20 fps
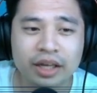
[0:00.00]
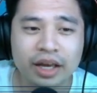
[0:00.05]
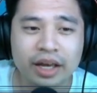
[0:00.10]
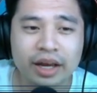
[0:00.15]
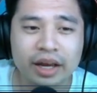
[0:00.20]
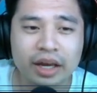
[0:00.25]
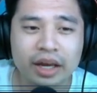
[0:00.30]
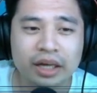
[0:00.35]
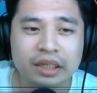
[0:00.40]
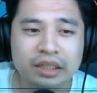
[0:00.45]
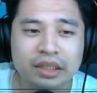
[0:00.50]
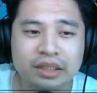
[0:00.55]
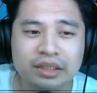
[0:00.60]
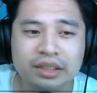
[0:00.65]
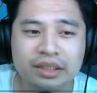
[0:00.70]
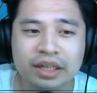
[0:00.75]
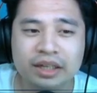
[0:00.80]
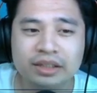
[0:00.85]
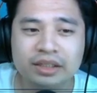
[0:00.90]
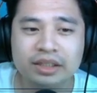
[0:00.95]
and
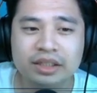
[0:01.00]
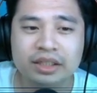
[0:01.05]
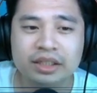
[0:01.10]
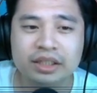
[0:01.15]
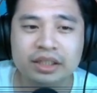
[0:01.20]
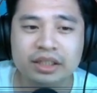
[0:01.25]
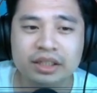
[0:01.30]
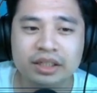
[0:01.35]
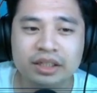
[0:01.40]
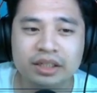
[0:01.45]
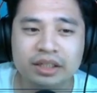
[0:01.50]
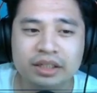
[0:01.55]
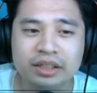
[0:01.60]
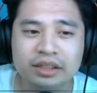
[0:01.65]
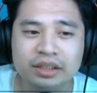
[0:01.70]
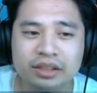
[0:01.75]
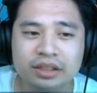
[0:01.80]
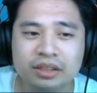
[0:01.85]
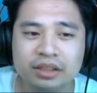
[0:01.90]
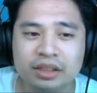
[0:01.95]
the idea here
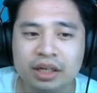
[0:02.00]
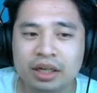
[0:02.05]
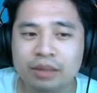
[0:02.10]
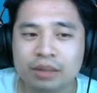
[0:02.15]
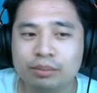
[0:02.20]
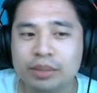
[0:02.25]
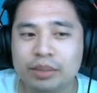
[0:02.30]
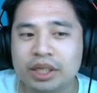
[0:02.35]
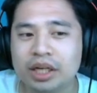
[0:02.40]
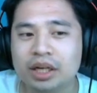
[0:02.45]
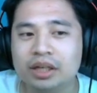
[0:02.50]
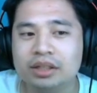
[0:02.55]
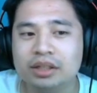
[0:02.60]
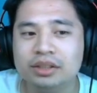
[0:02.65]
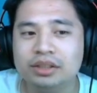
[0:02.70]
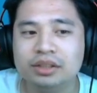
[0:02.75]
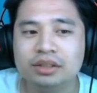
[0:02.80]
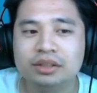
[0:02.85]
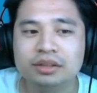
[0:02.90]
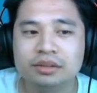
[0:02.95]
is
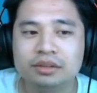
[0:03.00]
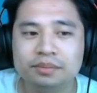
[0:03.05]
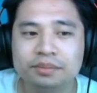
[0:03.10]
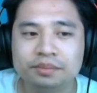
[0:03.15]
because